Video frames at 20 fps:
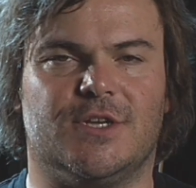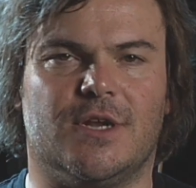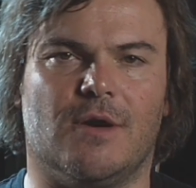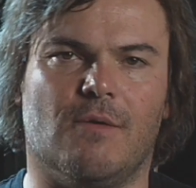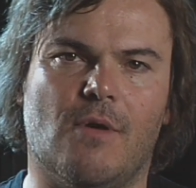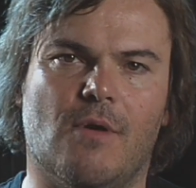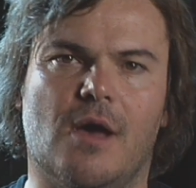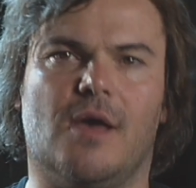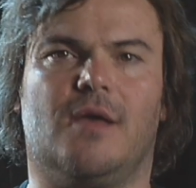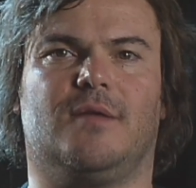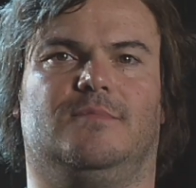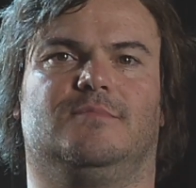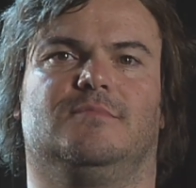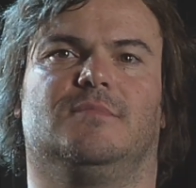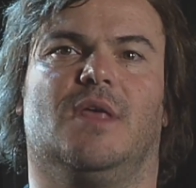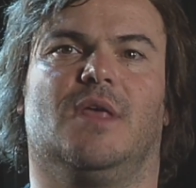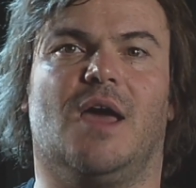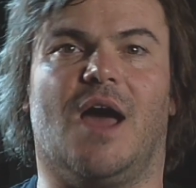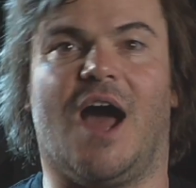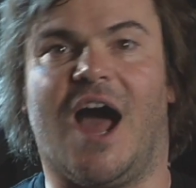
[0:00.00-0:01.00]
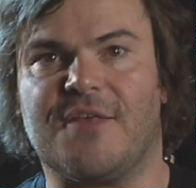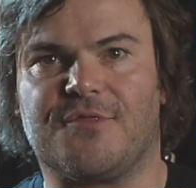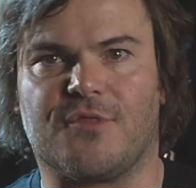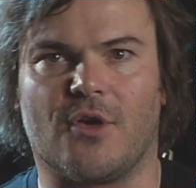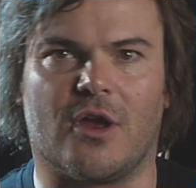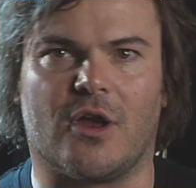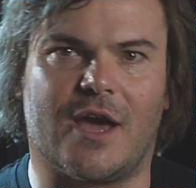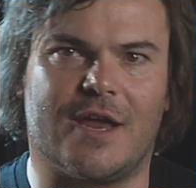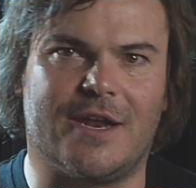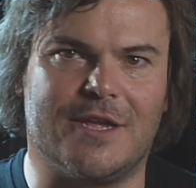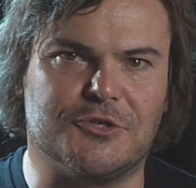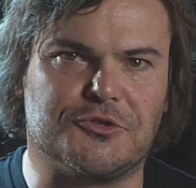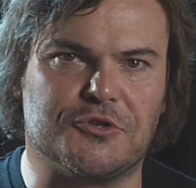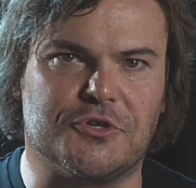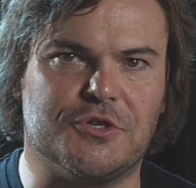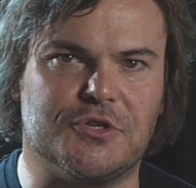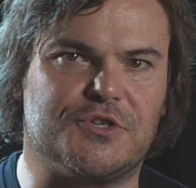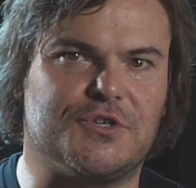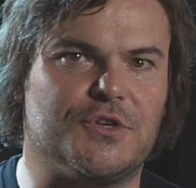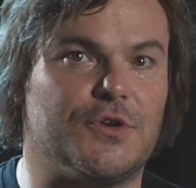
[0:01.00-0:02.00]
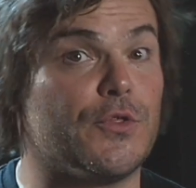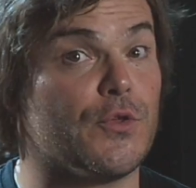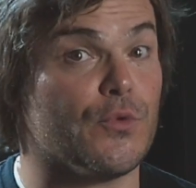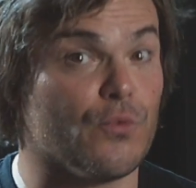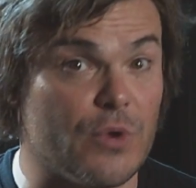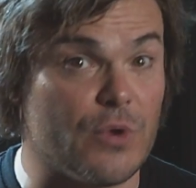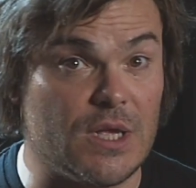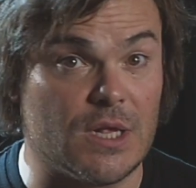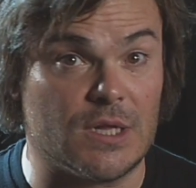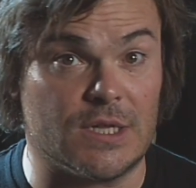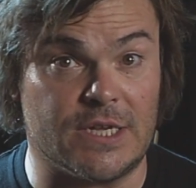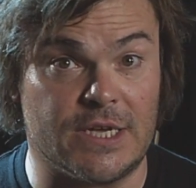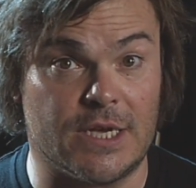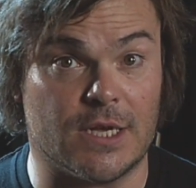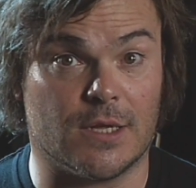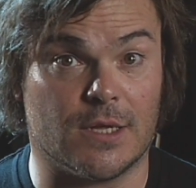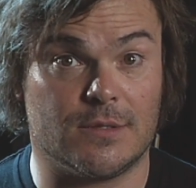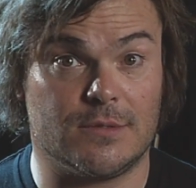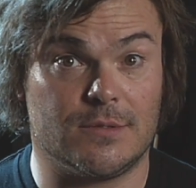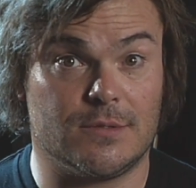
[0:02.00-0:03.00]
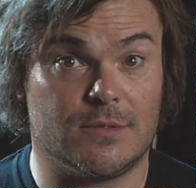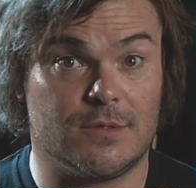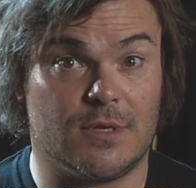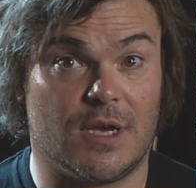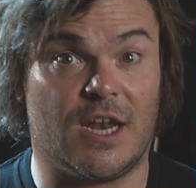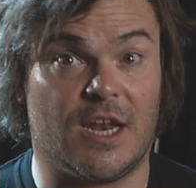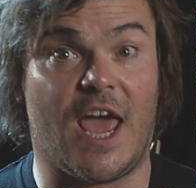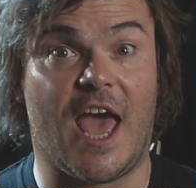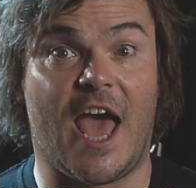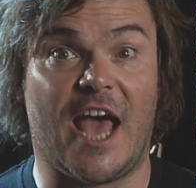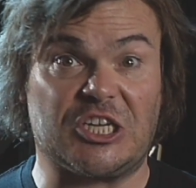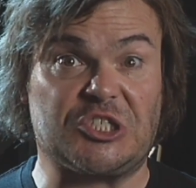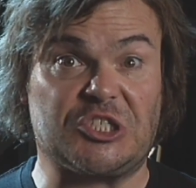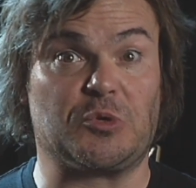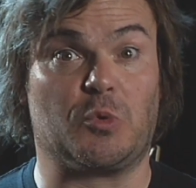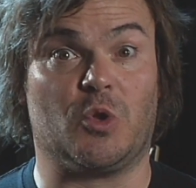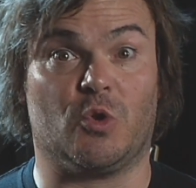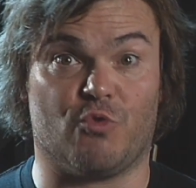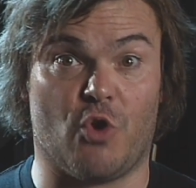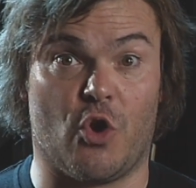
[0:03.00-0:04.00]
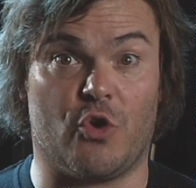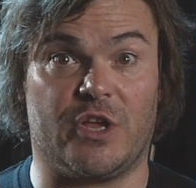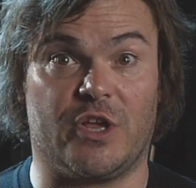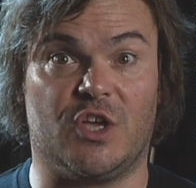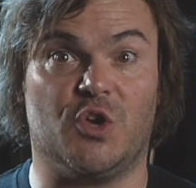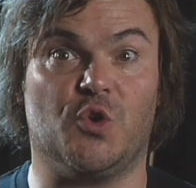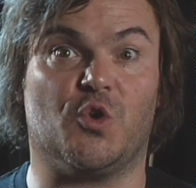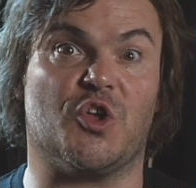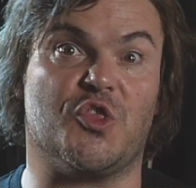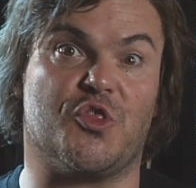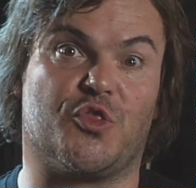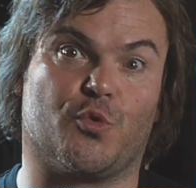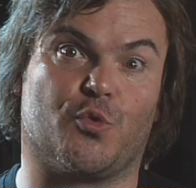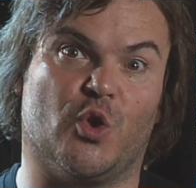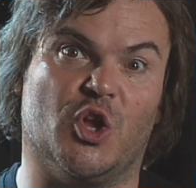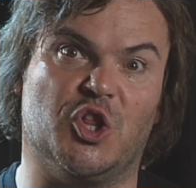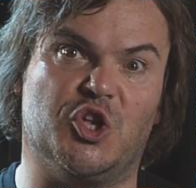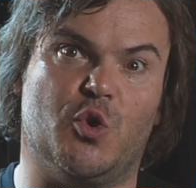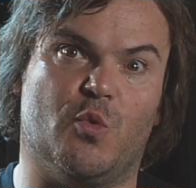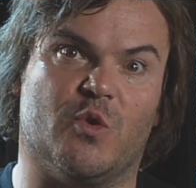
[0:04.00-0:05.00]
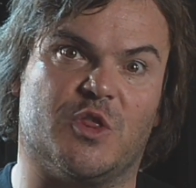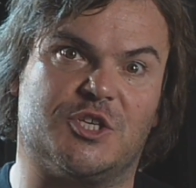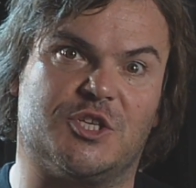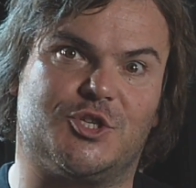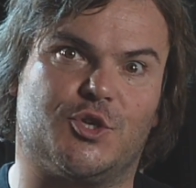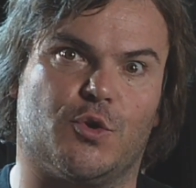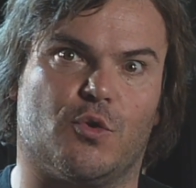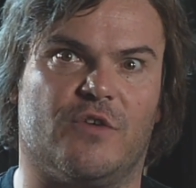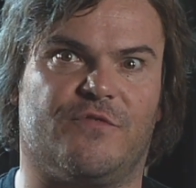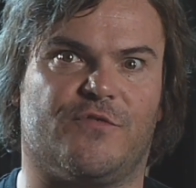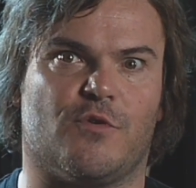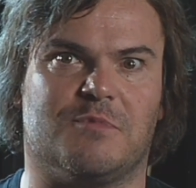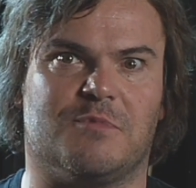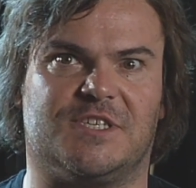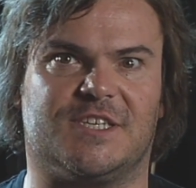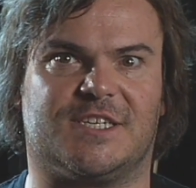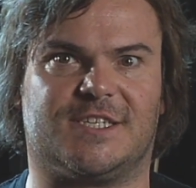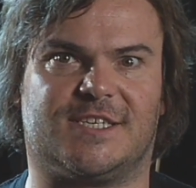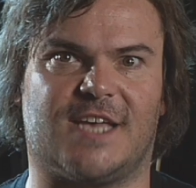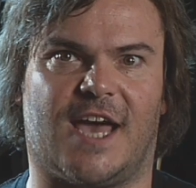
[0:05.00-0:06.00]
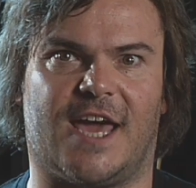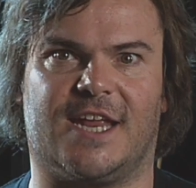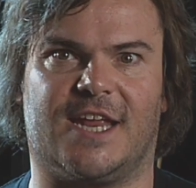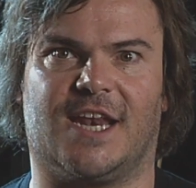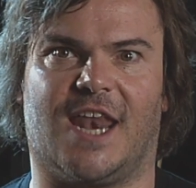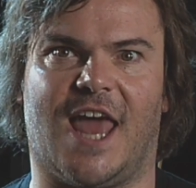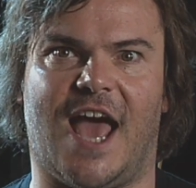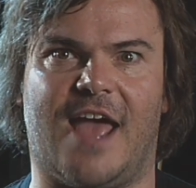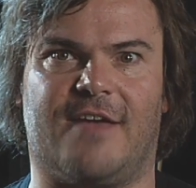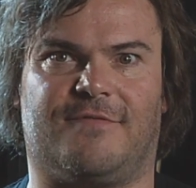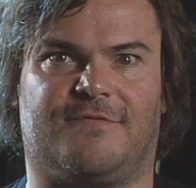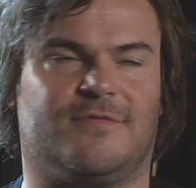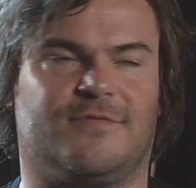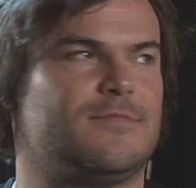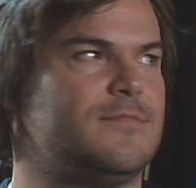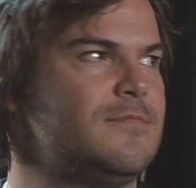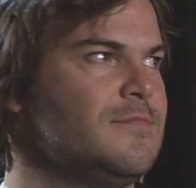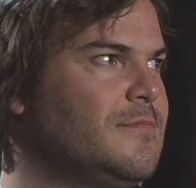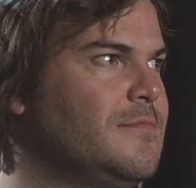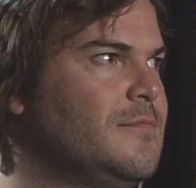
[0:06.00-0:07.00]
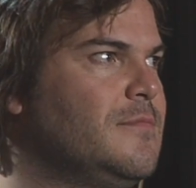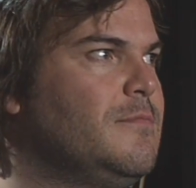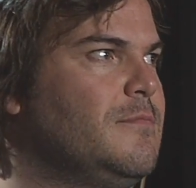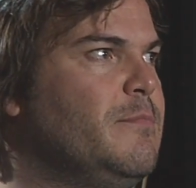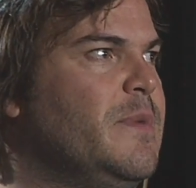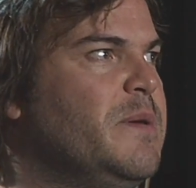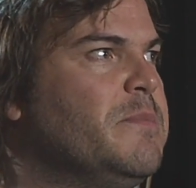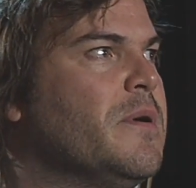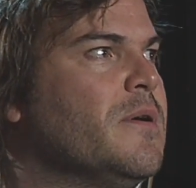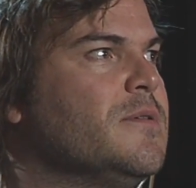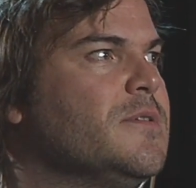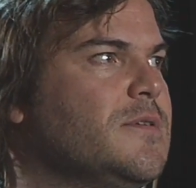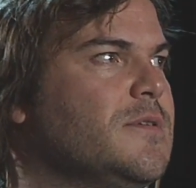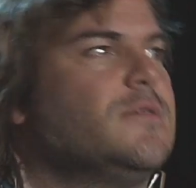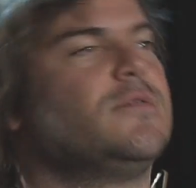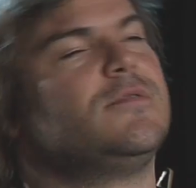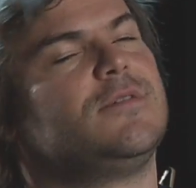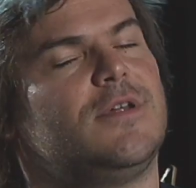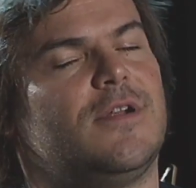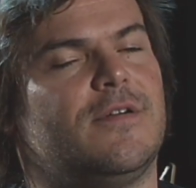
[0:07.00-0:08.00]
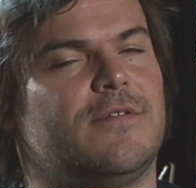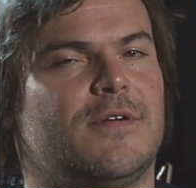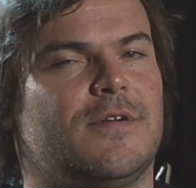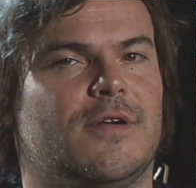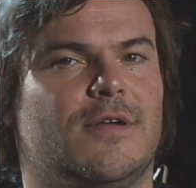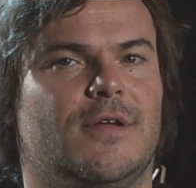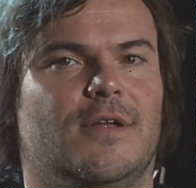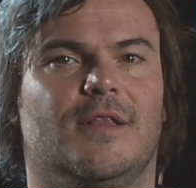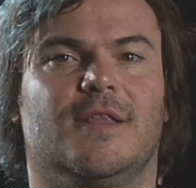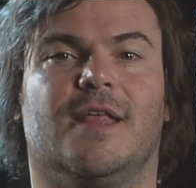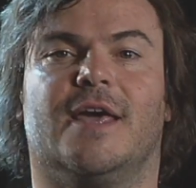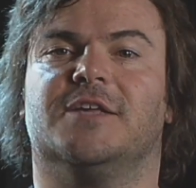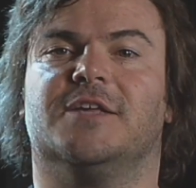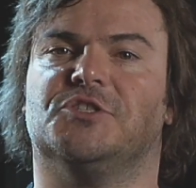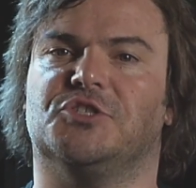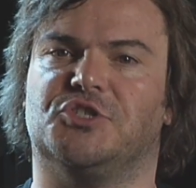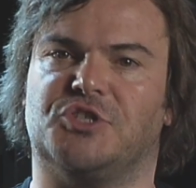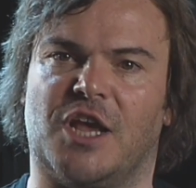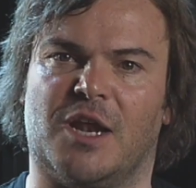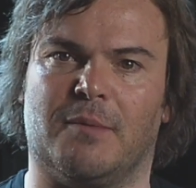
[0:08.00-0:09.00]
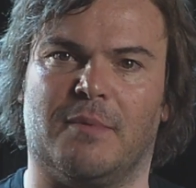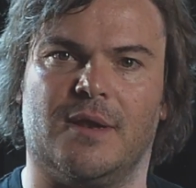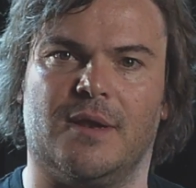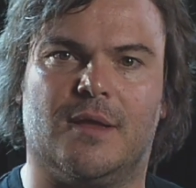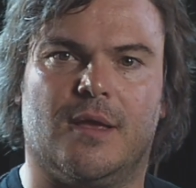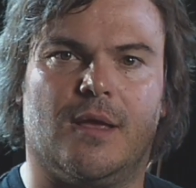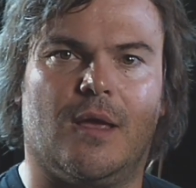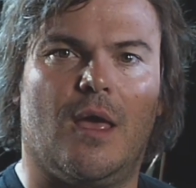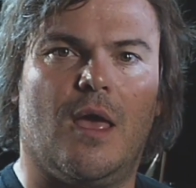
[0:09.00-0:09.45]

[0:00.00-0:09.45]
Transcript: you know what? I thought I'd introduce you to the real deal, an actual roadie who can thrill you with a story from his exciting life. Meat Bones, get over here. Ladies and gentlemen,